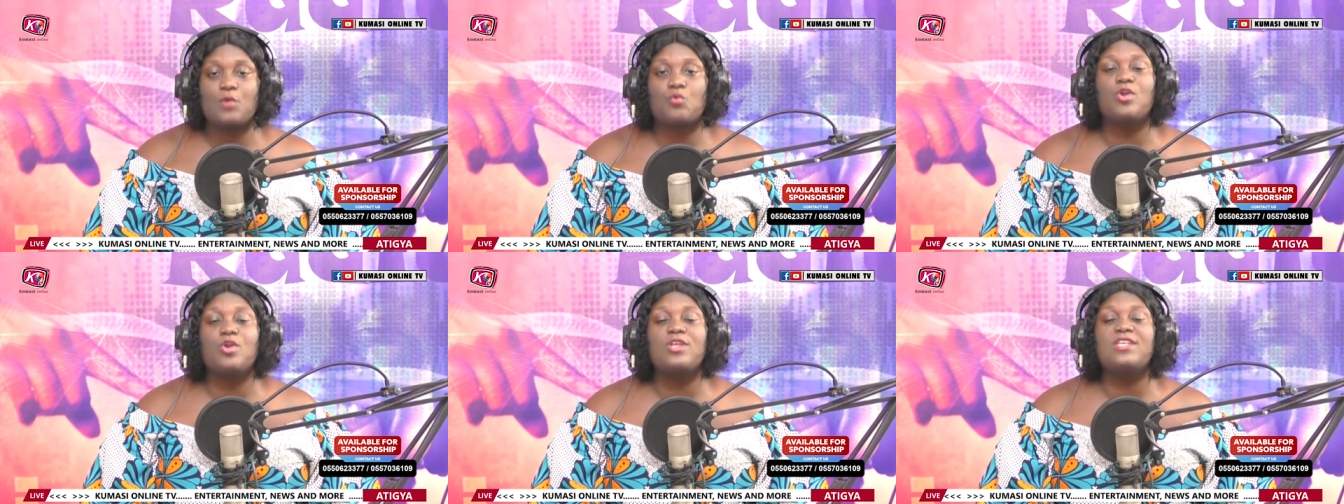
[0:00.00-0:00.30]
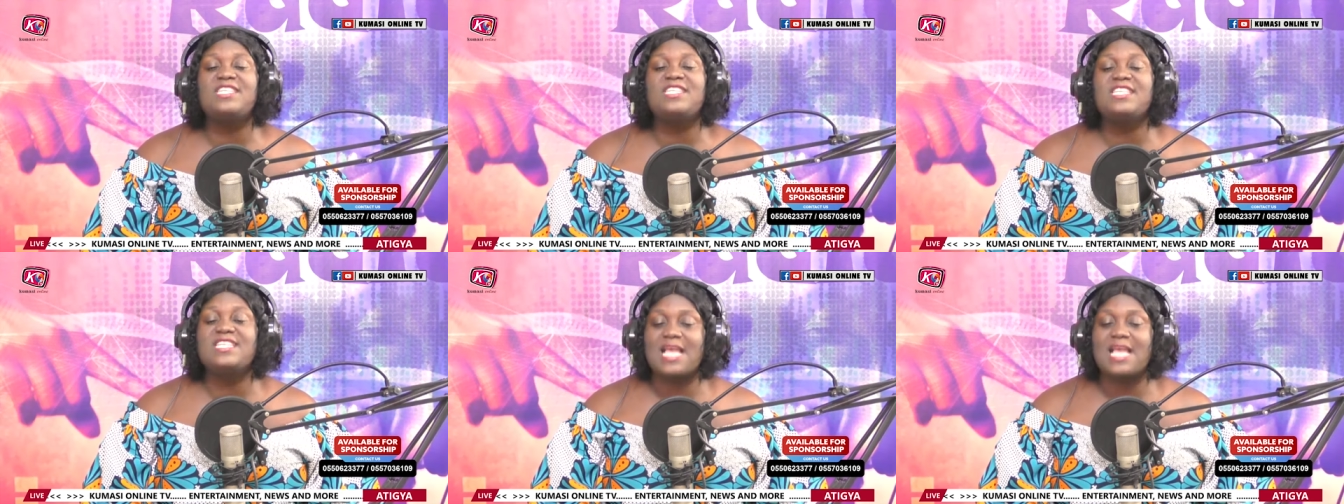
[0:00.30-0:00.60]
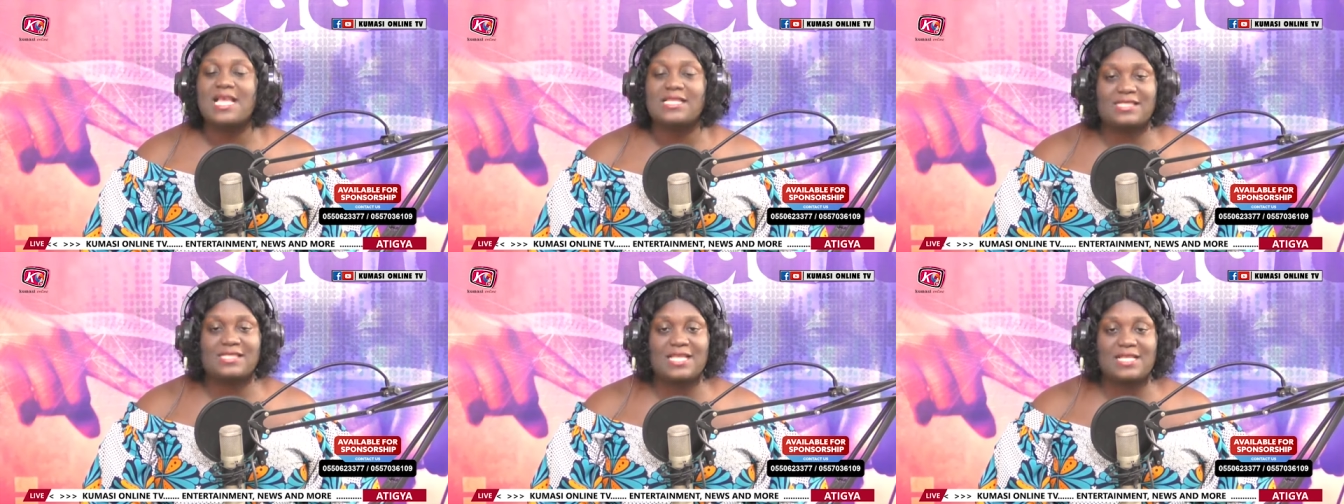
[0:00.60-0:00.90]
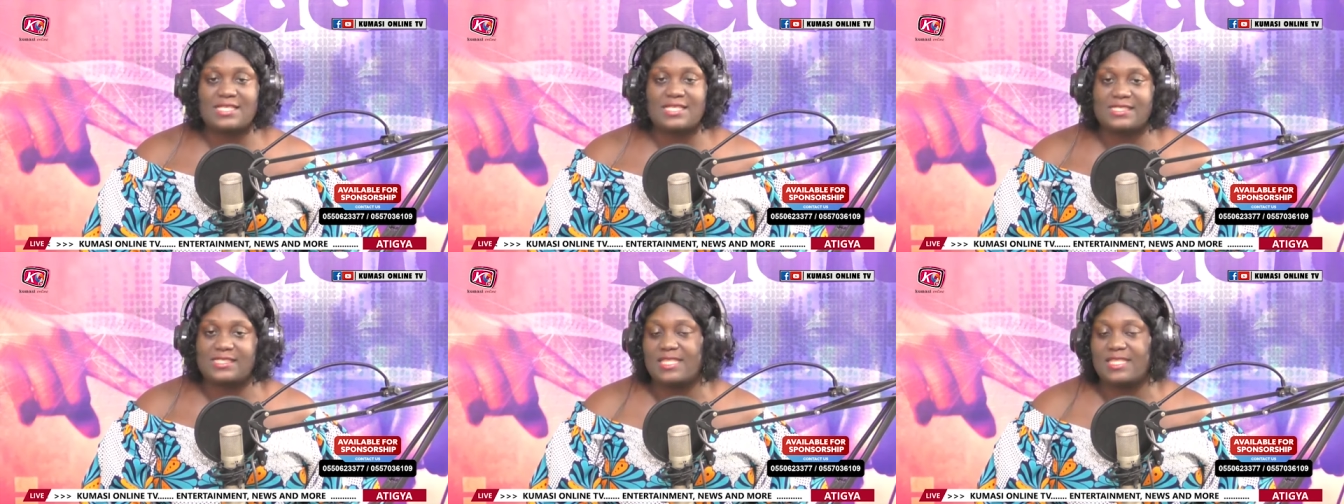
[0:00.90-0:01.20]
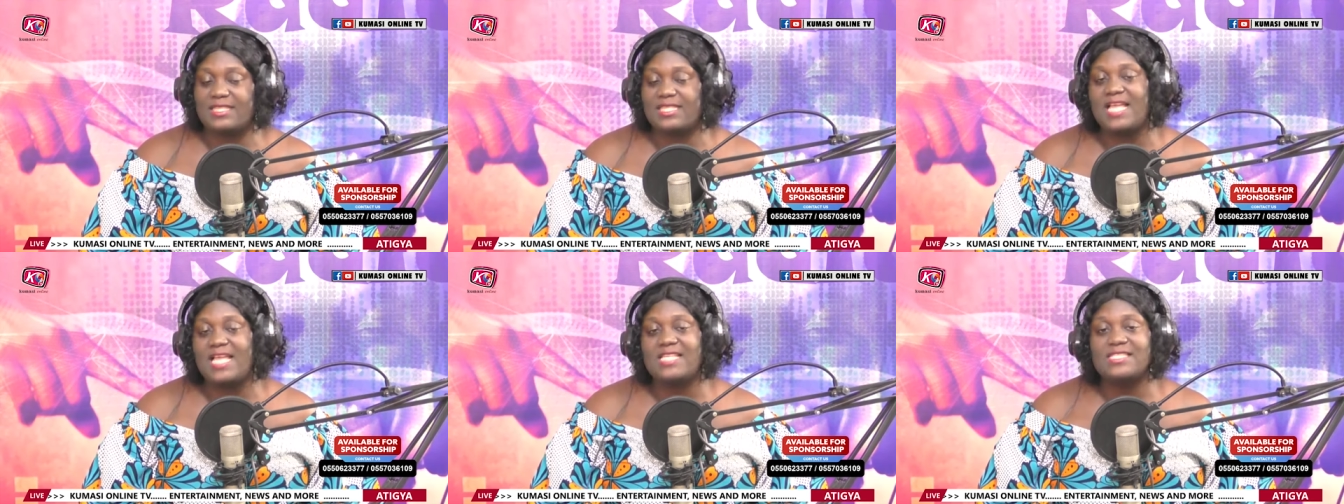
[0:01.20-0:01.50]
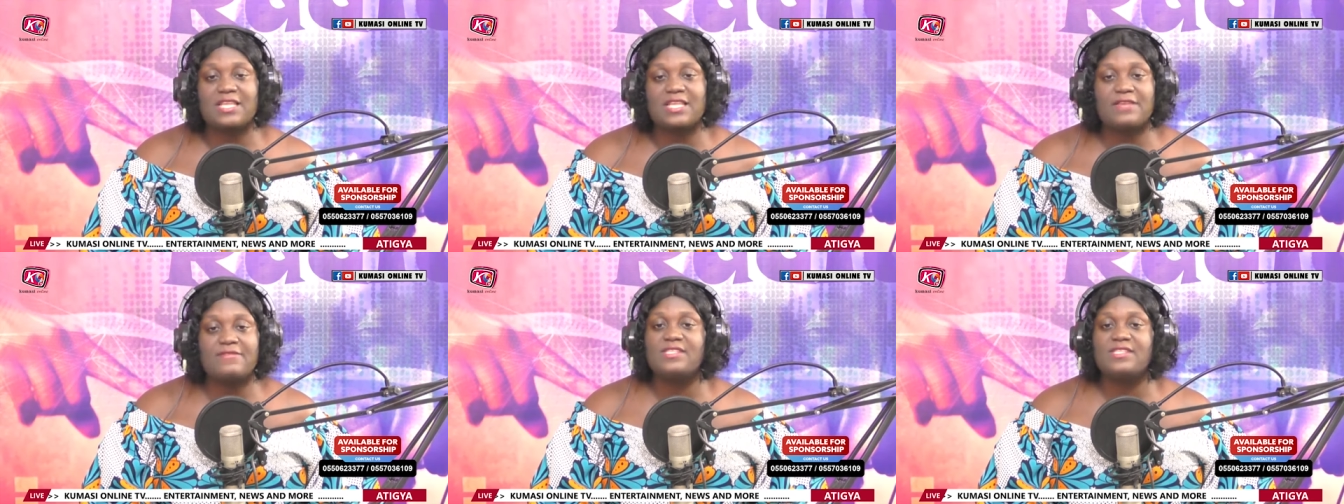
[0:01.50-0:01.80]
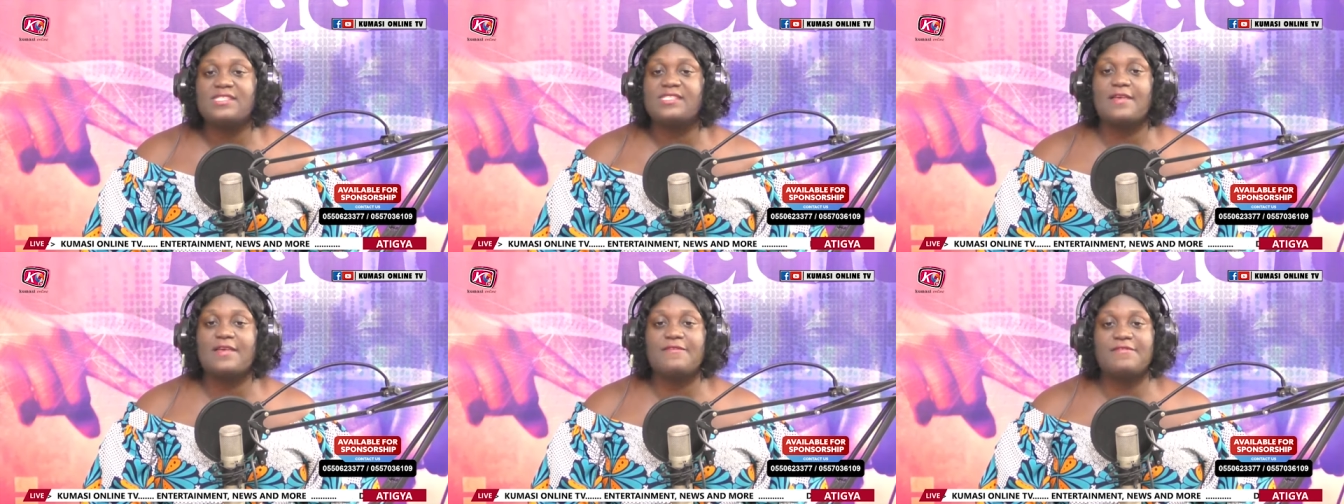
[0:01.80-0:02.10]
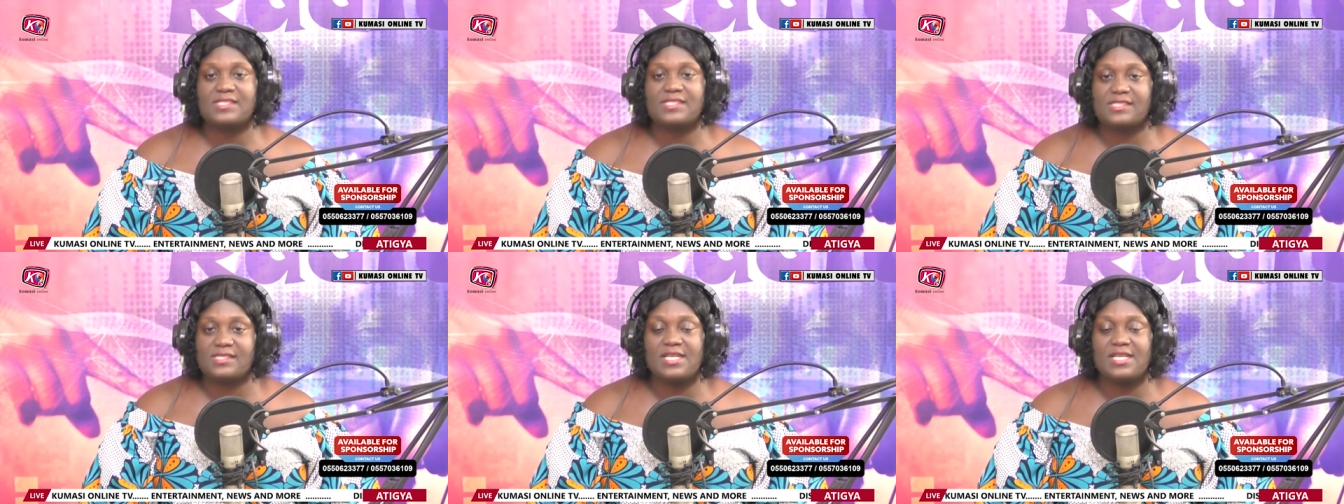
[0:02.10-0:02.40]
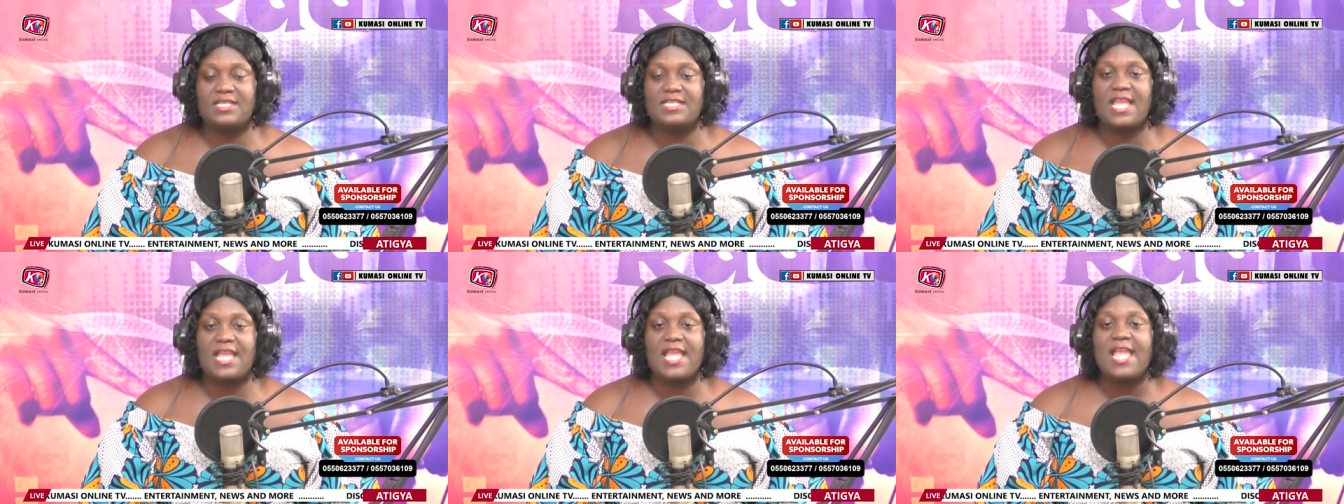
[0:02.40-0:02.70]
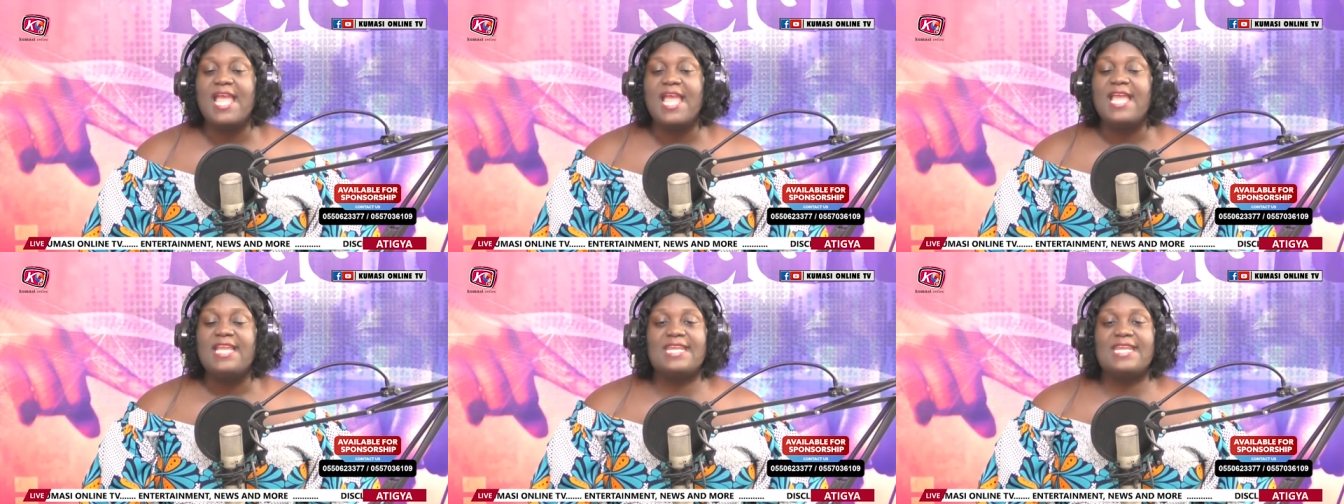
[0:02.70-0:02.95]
ko di ya such as a Thanksgiving service ne de